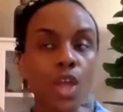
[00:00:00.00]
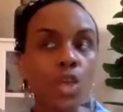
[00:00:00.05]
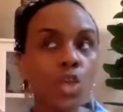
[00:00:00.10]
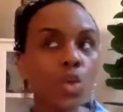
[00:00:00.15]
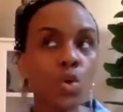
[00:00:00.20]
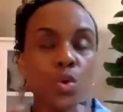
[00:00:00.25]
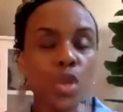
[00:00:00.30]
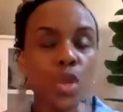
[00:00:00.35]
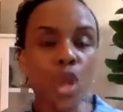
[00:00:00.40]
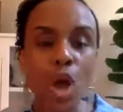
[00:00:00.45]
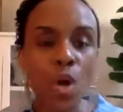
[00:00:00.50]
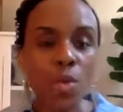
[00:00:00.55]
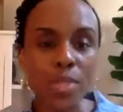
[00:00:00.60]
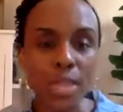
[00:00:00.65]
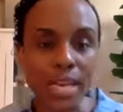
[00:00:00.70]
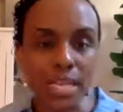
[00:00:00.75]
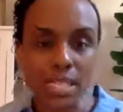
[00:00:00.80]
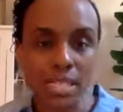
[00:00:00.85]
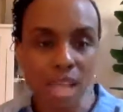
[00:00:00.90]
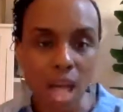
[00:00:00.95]

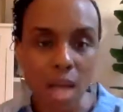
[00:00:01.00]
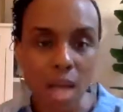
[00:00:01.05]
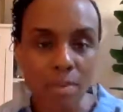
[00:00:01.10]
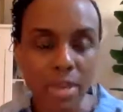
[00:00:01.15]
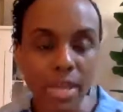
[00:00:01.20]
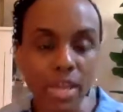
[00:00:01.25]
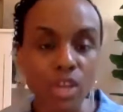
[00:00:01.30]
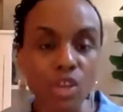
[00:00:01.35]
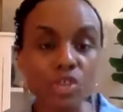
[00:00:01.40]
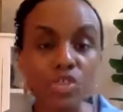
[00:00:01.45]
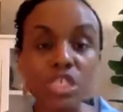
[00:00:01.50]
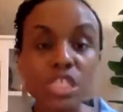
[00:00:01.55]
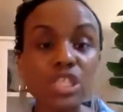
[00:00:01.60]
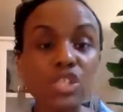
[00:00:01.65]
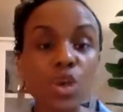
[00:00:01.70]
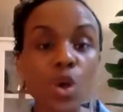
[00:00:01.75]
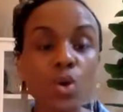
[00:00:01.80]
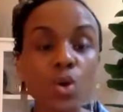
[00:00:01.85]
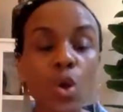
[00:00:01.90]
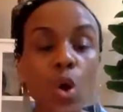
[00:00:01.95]
that it's coming. You just
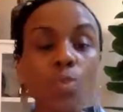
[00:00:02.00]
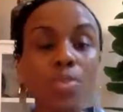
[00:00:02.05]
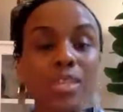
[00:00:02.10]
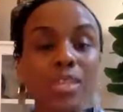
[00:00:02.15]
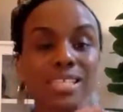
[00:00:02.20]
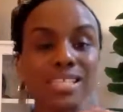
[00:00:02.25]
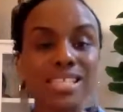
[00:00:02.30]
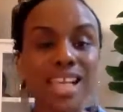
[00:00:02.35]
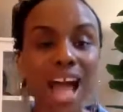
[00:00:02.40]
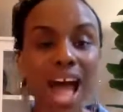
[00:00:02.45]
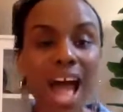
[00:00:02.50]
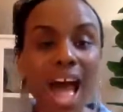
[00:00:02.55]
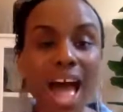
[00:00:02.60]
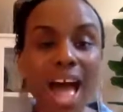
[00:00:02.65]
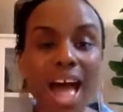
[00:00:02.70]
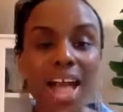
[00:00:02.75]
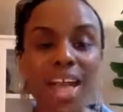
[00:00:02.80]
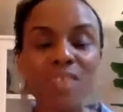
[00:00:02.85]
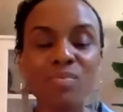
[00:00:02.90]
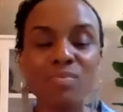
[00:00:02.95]
don't know the
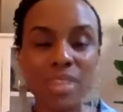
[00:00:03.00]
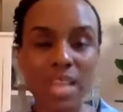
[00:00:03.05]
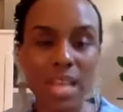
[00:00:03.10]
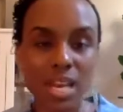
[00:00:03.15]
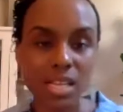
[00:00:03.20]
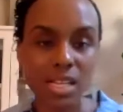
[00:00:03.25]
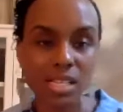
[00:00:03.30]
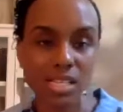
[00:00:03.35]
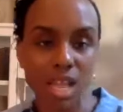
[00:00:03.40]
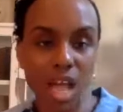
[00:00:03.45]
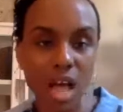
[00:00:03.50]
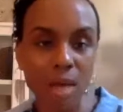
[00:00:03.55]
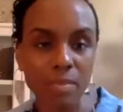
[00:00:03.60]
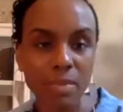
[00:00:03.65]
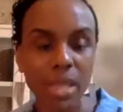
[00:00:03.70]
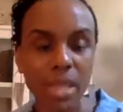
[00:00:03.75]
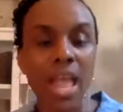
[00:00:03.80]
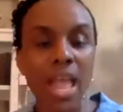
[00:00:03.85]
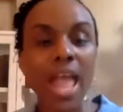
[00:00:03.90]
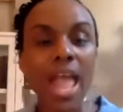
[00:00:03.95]
time that it's
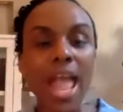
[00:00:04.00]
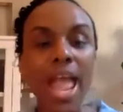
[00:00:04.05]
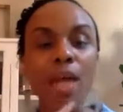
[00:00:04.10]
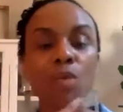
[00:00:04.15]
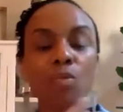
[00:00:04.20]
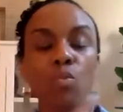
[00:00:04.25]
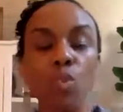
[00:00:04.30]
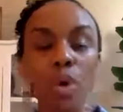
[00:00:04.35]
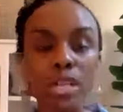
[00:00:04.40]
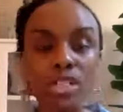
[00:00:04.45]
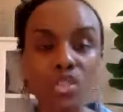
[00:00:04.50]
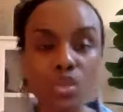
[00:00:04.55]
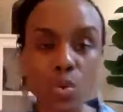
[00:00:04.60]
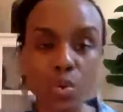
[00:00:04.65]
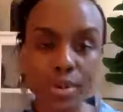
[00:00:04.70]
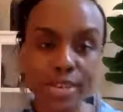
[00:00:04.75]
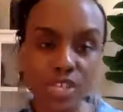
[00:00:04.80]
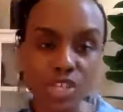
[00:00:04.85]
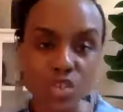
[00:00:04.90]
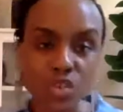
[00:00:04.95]
coming and what's
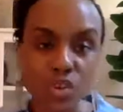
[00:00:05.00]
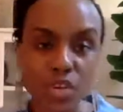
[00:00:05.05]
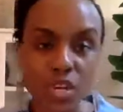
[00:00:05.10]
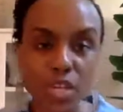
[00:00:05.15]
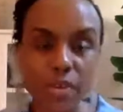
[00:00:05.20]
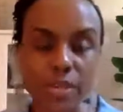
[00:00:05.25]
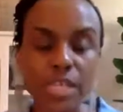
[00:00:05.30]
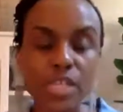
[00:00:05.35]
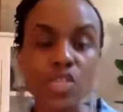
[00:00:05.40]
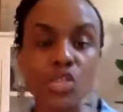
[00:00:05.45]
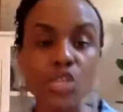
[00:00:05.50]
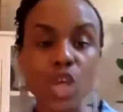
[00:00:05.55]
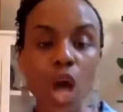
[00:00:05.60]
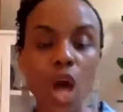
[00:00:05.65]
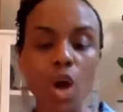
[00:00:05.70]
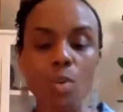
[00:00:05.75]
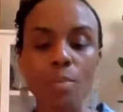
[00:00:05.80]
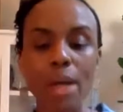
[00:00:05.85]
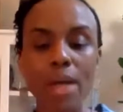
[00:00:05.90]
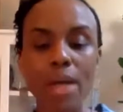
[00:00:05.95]
going to trigger it.
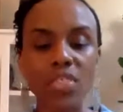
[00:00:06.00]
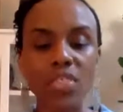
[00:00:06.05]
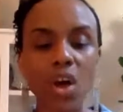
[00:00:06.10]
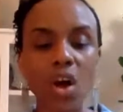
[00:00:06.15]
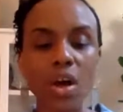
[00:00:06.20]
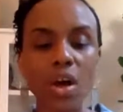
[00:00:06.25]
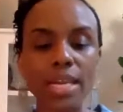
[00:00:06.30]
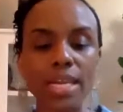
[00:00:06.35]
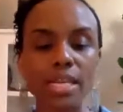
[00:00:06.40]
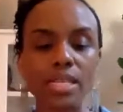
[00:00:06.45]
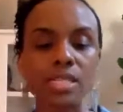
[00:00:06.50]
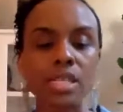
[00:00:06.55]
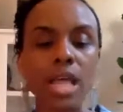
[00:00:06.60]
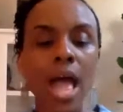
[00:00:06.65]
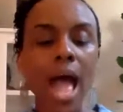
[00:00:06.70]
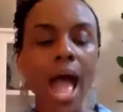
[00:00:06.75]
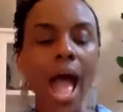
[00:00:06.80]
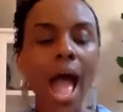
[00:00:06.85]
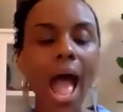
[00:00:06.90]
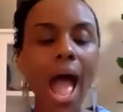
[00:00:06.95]
So my thought is,
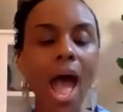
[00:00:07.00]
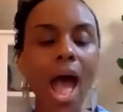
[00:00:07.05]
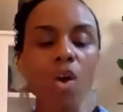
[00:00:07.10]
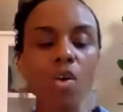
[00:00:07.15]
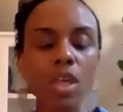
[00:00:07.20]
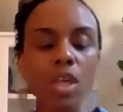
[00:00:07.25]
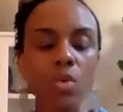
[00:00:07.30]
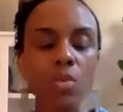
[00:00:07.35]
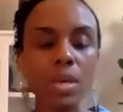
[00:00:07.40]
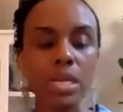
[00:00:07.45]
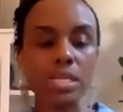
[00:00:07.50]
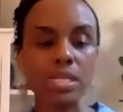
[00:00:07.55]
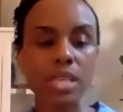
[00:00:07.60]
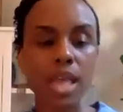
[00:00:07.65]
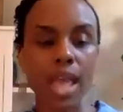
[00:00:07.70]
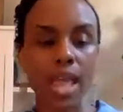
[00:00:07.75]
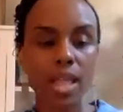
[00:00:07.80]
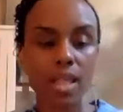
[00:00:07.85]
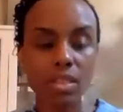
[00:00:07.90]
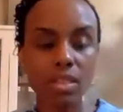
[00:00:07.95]
how can we
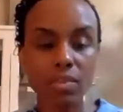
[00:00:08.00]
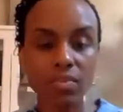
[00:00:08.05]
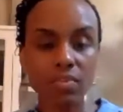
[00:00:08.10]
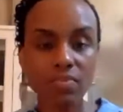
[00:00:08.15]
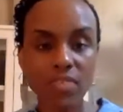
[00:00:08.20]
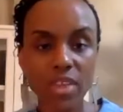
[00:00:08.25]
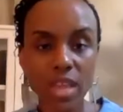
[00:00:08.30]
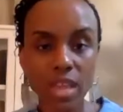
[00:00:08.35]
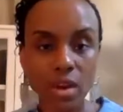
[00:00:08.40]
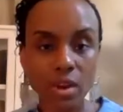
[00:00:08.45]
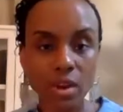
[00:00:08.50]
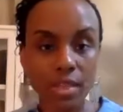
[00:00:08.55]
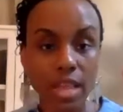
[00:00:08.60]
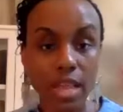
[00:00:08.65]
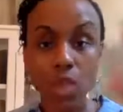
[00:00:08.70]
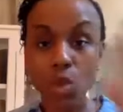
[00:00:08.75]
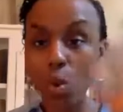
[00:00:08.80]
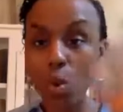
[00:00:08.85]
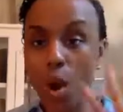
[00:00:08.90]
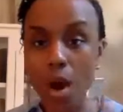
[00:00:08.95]
take the fear
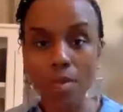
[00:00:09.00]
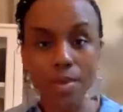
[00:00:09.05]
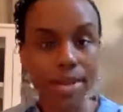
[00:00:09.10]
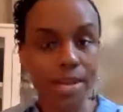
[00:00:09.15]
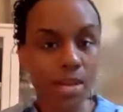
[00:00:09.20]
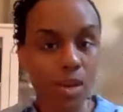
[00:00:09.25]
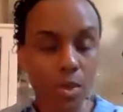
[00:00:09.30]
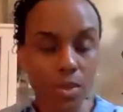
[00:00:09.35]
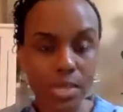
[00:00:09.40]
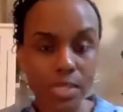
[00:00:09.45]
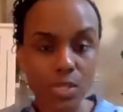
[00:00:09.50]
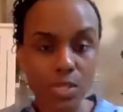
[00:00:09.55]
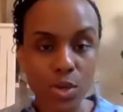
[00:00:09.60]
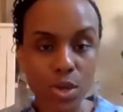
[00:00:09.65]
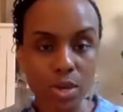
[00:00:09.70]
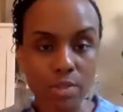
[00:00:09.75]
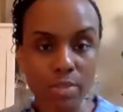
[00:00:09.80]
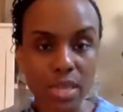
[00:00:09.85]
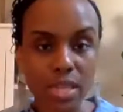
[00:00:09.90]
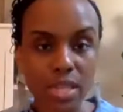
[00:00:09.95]
that you already know that's going
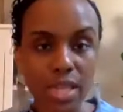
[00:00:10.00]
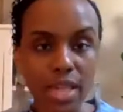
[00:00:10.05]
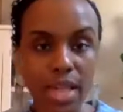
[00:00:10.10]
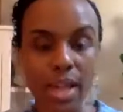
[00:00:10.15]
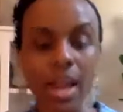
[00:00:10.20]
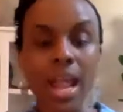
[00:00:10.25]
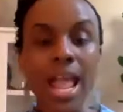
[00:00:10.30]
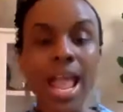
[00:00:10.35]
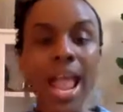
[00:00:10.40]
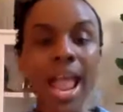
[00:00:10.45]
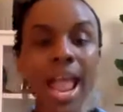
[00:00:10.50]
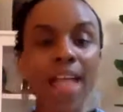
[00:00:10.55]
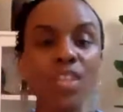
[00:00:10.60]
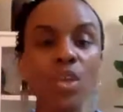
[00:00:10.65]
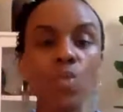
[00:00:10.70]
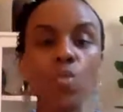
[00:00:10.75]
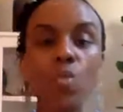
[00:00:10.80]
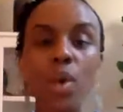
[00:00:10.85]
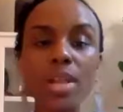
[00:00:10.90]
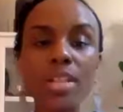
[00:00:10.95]
to be there, and
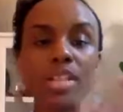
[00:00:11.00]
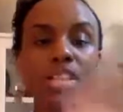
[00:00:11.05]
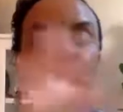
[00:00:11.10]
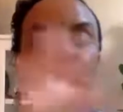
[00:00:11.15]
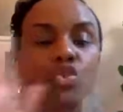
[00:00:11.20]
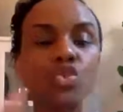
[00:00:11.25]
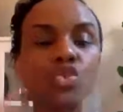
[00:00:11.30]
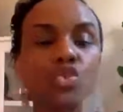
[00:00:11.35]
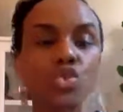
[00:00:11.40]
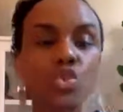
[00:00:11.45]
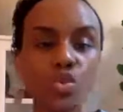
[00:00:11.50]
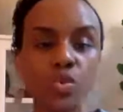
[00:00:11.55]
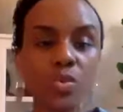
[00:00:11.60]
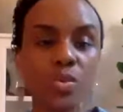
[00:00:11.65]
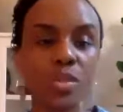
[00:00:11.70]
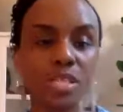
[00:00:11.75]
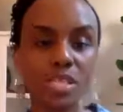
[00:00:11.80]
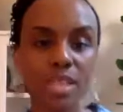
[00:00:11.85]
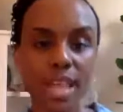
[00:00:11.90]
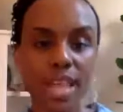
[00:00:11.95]
then what does
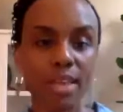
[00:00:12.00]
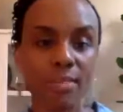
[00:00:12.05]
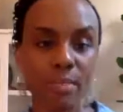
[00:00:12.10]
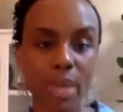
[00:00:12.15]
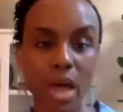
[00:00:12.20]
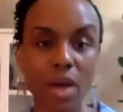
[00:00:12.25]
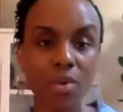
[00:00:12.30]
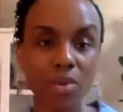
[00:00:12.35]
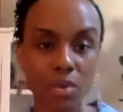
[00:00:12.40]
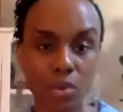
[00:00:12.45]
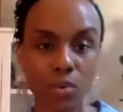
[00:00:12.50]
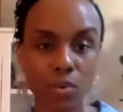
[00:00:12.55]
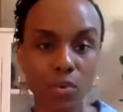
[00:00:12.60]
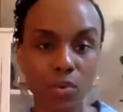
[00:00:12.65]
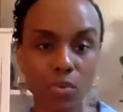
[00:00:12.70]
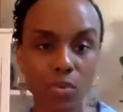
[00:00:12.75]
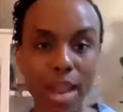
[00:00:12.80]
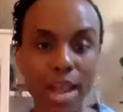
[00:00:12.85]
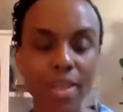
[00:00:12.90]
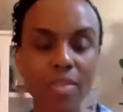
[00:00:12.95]
truth say about you,
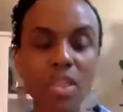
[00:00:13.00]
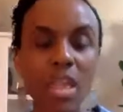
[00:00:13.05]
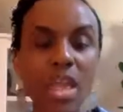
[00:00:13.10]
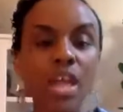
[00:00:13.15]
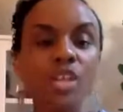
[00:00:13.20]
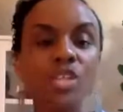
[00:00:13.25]
right?